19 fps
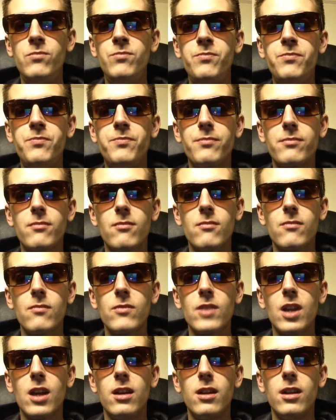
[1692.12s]

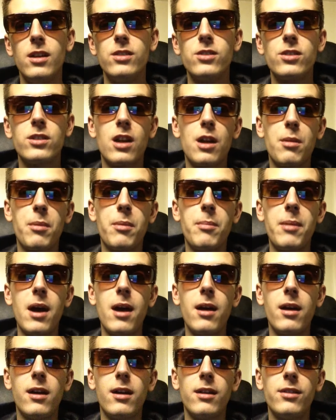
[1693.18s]
so those were
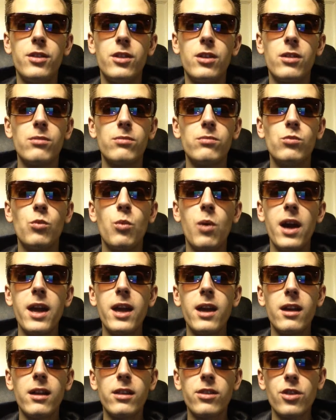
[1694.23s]
my uh, you know
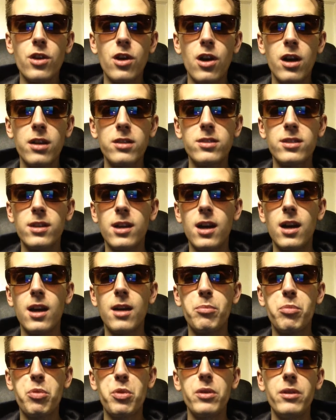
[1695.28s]
weigh in thoughts,
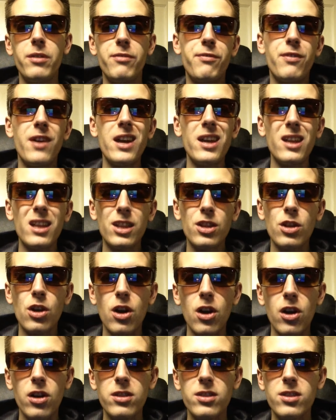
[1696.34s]
uh, pre fight
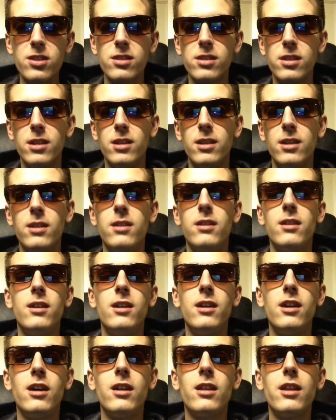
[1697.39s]
thoughts.
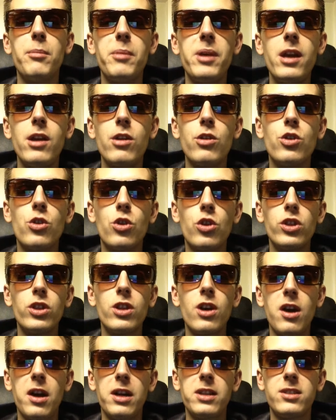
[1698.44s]
Uh, let me hear your
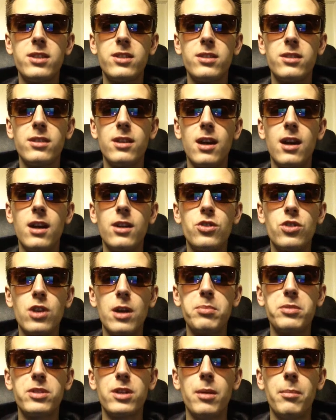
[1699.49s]
thoughts. Uh,
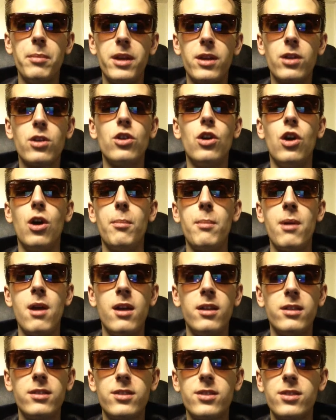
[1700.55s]
drop something in the
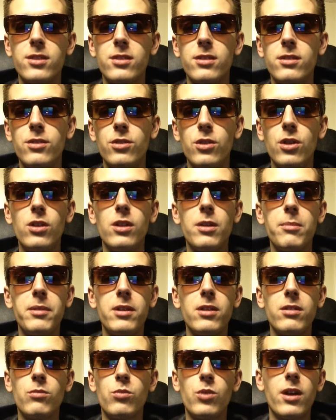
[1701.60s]
comments. You know, let
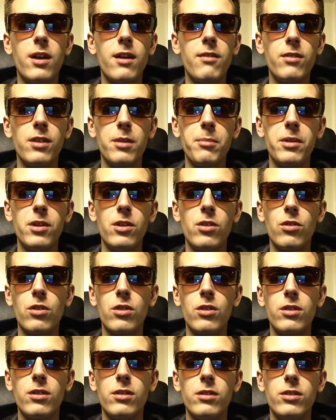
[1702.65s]
me hear whatever. Let me know
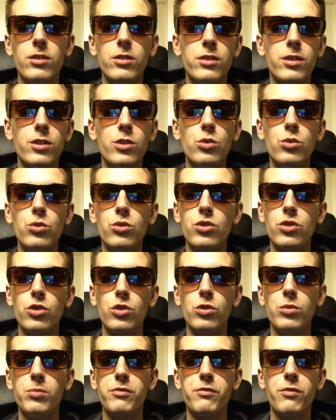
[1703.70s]
or in uh, the
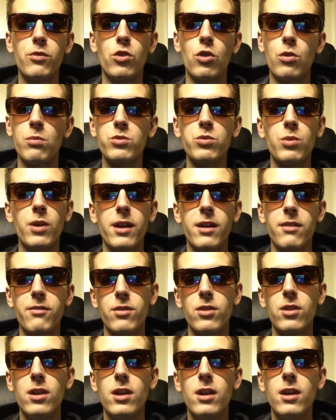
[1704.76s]
YouTube, the forums,
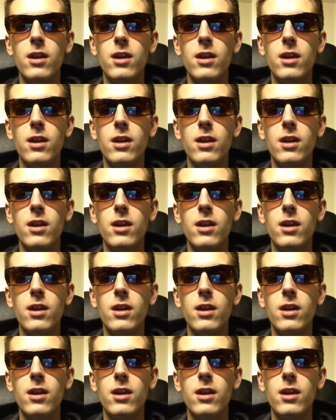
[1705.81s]
whatever.